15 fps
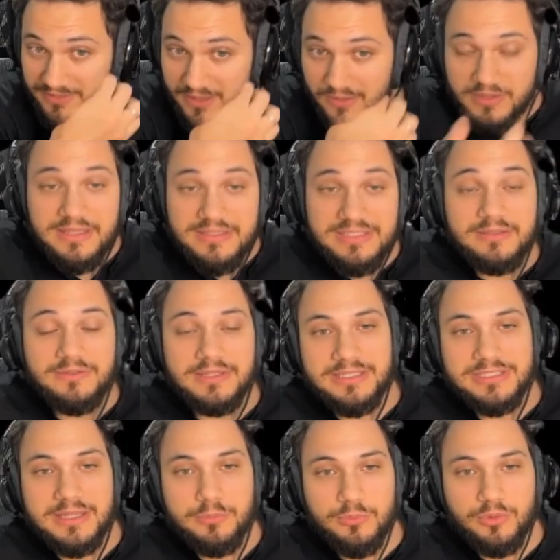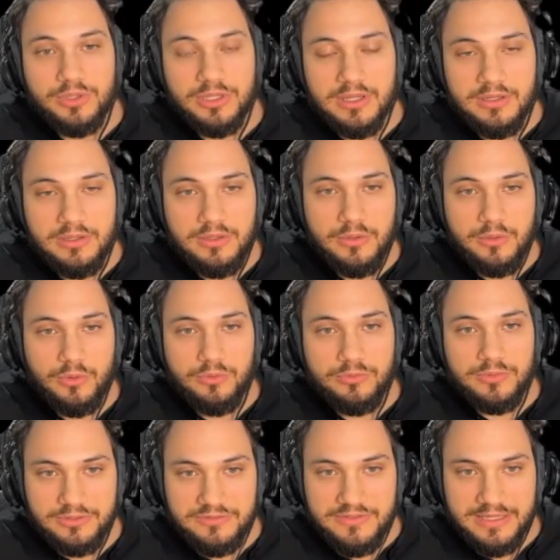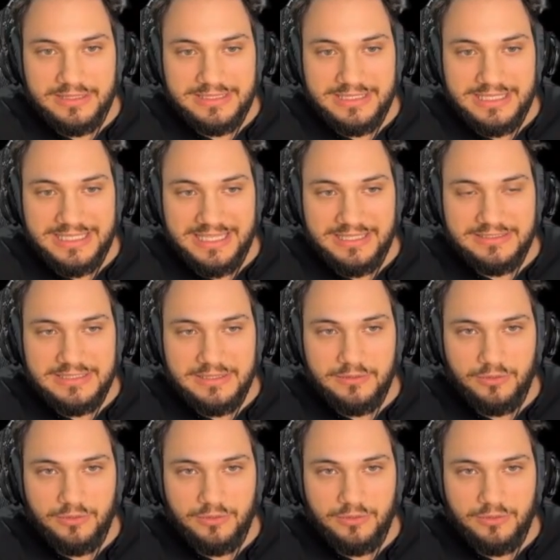Now, let's give an example here, look, of me fighting against him.